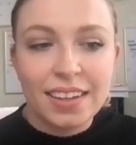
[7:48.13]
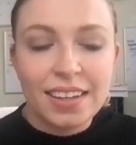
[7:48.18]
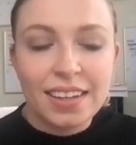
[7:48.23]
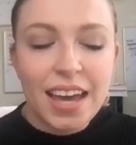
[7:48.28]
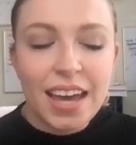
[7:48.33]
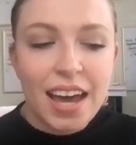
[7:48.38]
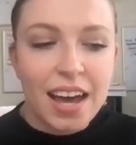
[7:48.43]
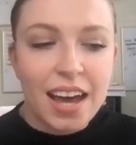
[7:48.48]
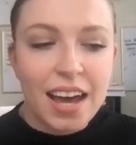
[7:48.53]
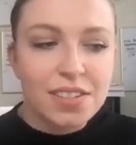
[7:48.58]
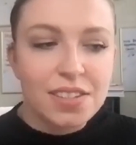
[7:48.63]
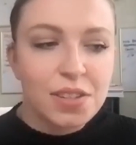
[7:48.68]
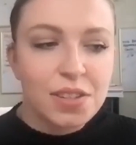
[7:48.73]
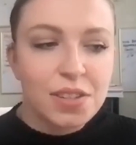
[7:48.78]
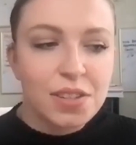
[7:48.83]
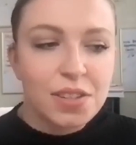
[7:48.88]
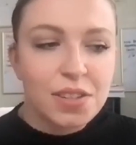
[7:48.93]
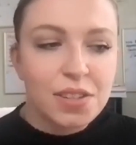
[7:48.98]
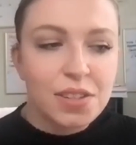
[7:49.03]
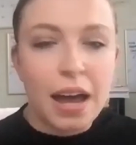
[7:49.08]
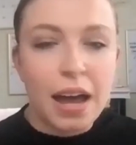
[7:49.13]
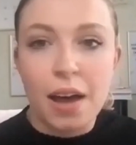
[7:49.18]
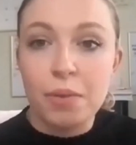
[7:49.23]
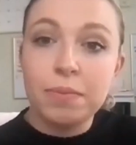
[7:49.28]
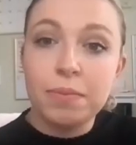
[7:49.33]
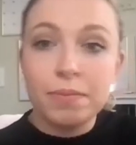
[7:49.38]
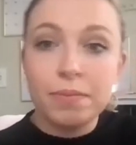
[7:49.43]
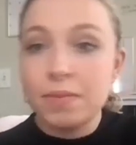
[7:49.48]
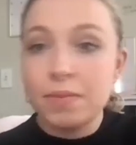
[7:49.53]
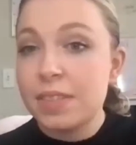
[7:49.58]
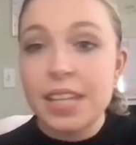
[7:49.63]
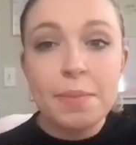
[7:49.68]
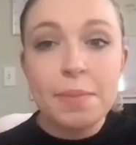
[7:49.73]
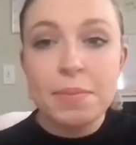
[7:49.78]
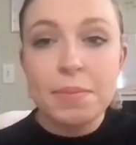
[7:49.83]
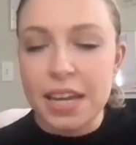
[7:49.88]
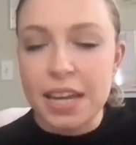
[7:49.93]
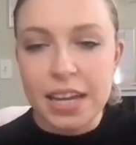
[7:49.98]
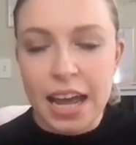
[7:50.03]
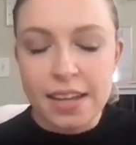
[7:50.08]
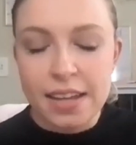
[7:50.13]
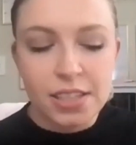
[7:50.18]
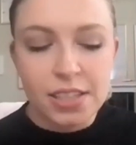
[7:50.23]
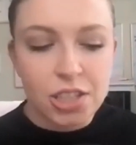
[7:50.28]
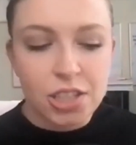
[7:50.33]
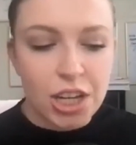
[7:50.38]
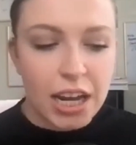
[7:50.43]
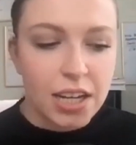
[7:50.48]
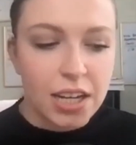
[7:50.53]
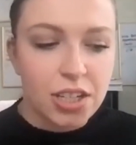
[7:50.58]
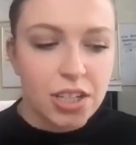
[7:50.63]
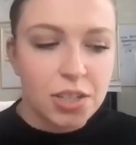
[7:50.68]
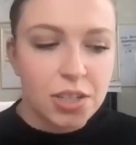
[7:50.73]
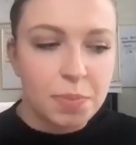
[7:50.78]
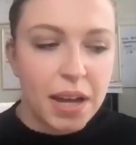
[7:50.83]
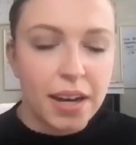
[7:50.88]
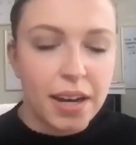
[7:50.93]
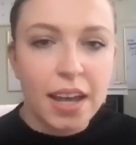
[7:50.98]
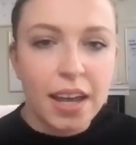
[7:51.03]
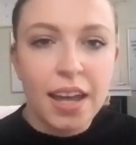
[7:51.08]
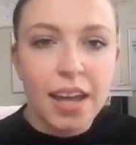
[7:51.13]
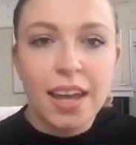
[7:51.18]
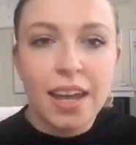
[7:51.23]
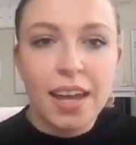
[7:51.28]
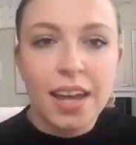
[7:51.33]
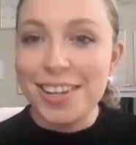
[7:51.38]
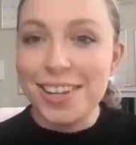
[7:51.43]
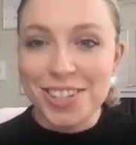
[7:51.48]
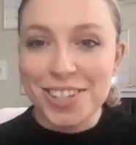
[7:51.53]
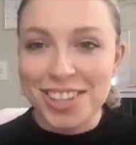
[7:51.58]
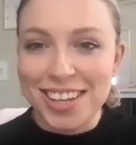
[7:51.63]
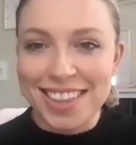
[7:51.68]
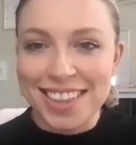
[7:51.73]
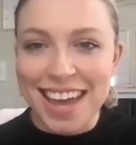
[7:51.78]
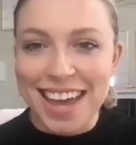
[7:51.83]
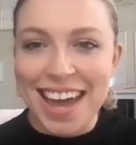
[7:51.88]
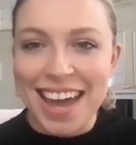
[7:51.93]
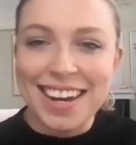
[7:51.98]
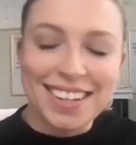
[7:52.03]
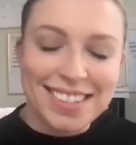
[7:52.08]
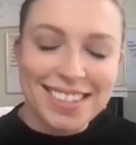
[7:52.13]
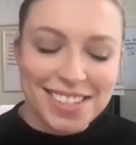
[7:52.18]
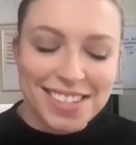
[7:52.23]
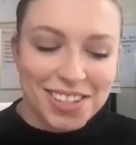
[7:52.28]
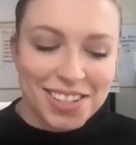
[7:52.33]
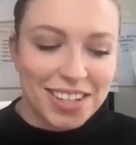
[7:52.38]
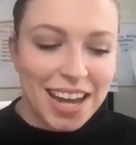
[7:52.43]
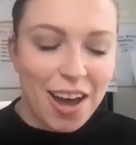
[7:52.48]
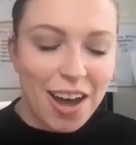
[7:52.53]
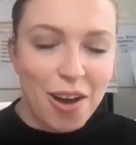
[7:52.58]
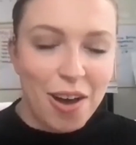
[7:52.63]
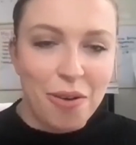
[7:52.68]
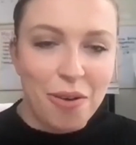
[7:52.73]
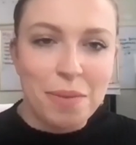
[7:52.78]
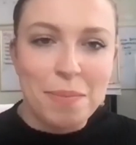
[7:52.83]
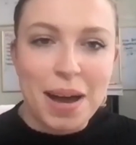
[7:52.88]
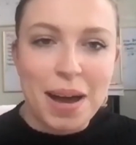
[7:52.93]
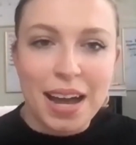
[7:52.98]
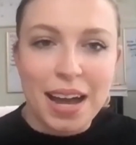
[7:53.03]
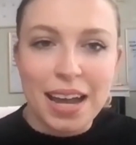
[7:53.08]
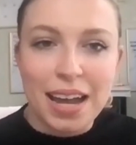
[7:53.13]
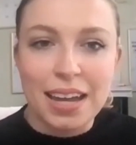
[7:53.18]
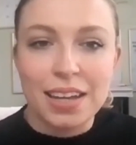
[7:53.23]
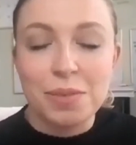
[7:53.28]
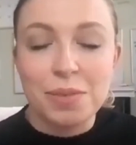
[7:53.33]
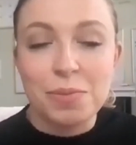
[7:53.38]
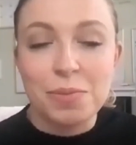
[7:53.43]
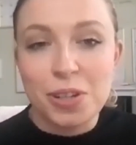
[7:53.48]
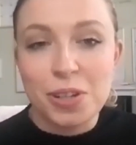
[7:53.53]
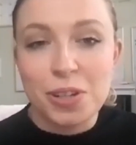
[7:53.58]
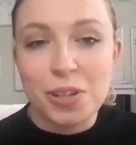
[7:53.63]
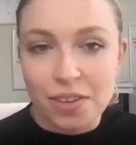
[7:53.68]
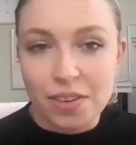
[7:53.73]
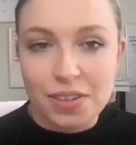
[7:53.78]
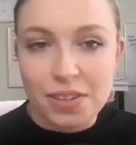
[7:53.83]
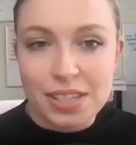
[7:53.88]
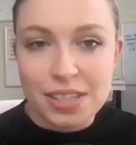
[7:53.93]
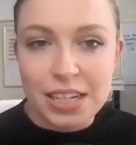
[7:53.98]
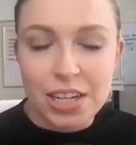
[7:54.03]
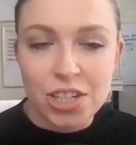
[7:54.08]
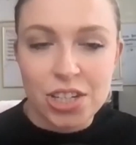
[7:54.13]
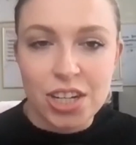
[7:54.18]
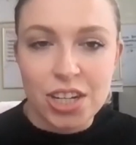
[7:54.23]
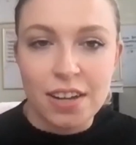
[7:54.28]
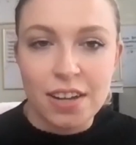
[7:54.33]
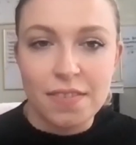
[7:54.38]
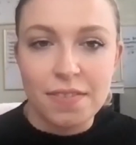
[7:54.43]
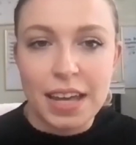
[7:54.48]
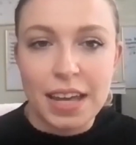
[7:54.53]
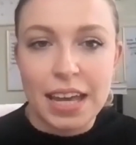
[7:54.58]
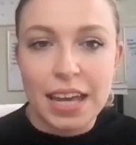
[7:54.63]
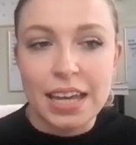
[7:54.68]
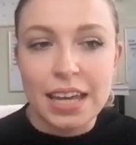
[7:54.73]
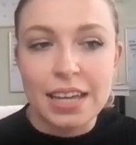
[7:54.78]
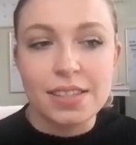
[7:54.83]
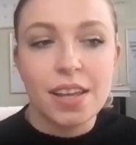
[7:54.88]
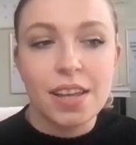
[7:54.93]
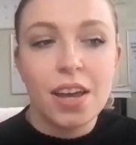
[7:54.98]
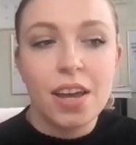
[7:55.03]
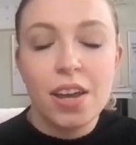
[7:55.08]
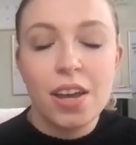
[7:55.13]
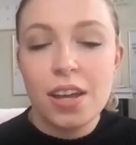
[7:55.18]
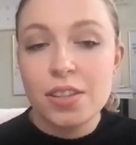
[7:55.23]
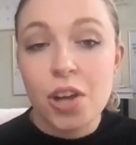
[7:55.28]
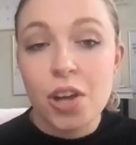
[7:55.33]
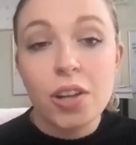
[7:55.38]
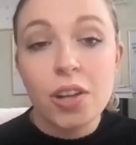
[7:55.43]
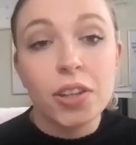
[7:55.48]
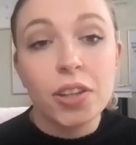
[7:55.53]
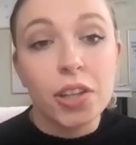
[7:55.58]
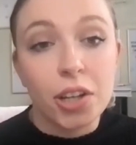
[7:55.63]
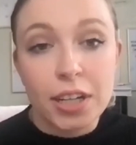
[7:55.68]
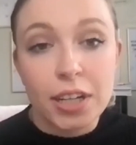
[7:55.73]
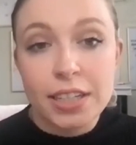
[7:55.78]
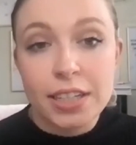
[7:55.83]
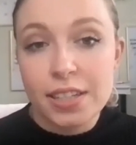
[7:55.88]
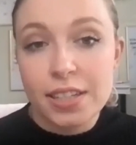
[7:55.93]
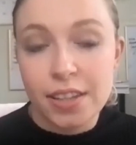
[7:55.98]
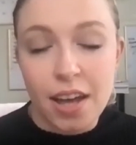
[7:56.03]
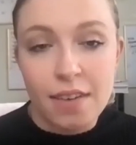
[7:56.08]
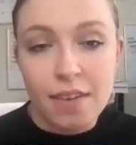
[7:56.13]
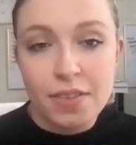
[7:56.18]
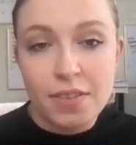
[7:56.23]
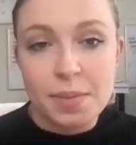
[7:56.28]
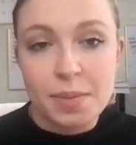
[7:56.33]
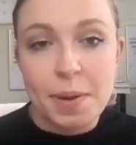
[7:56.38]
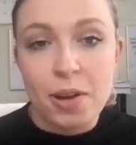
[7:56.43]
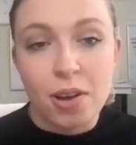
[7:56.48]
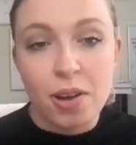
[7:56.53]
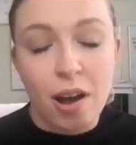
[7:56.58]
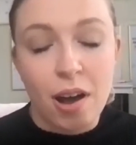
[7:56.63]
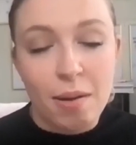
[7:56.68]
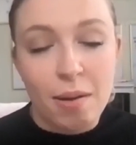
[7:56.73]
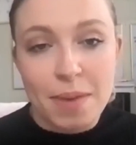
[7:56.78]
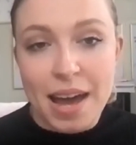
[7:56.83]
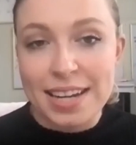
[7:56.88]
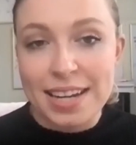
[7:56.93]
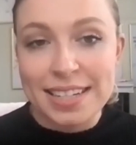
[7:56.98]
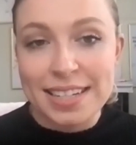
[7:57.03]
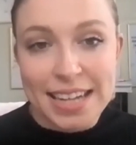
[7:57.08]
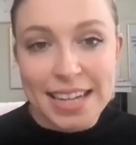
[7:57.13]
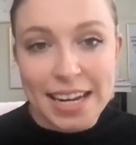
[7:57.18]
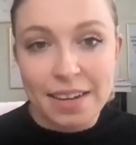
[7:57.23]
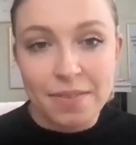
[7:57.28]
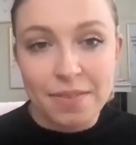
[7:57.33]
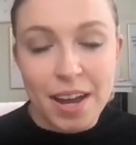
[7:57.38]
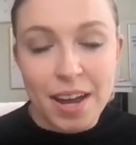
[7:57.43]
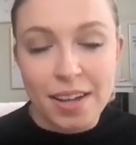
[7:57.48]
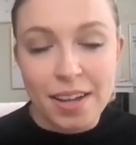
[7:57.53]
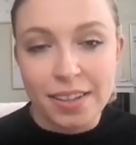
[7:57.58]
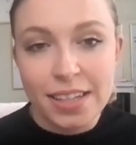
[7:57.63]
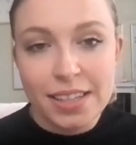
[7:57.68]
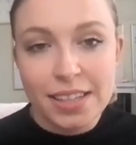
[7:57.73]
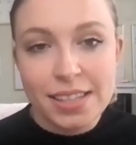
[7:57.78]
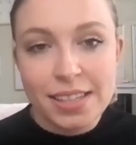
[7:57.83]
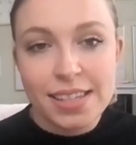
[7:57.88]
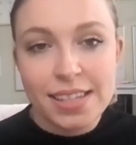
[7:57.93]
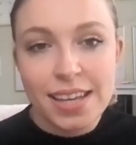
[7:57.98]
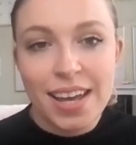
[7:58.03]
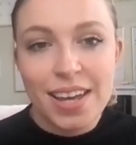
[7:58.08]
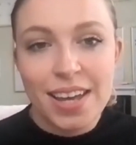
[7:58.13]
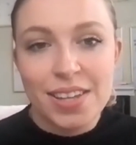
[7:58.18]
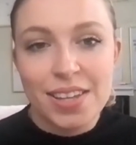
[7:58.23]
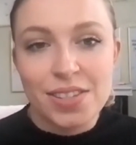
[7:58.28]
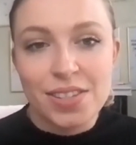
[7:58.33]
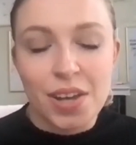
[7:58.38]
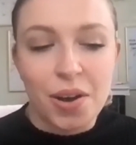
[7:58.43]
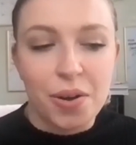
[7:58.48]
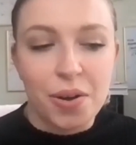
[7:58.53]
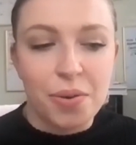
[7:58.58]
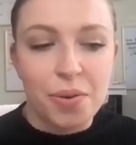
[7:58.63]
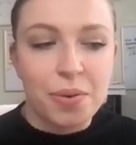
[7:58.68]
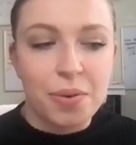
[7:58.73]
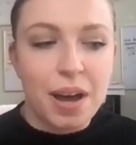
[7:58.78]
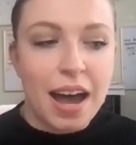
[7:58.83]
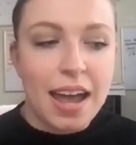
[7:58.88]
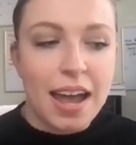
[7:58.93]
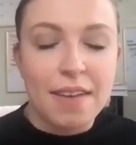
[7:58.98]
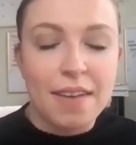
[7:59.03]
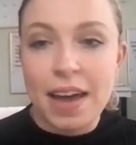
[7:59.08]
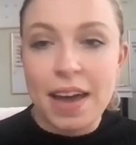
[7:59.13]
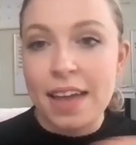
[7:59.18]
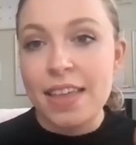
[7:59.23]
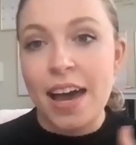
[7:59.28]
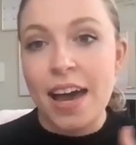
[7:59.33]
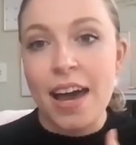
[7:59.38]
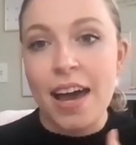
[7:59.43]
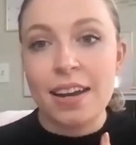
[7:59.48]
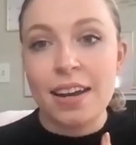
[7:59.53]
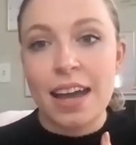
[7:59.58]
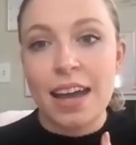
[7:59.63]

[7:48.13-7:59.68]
Yeah. So uh, same thing. It hasn't changed, but initially then and still now, my community service initiative is called Learning to Love. It's about combating dating violence. So I had had that